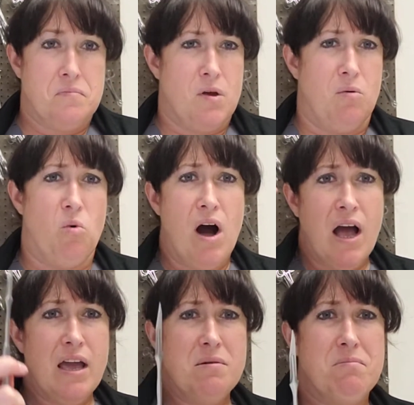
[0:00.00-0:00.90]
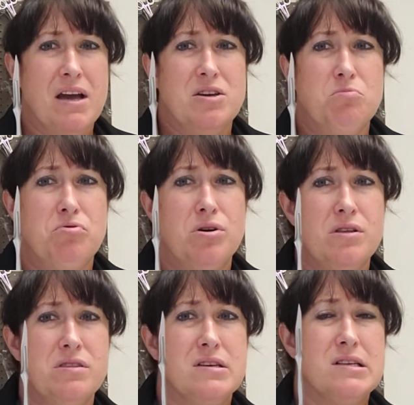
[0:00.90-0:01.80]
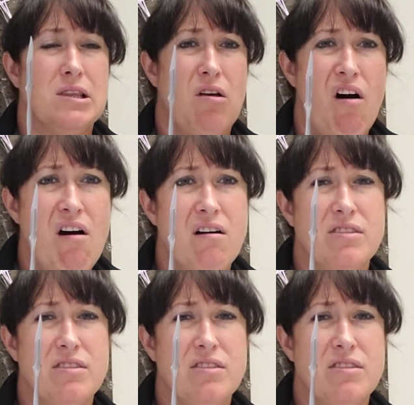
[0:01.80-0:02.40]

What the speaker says: Why might you put this 11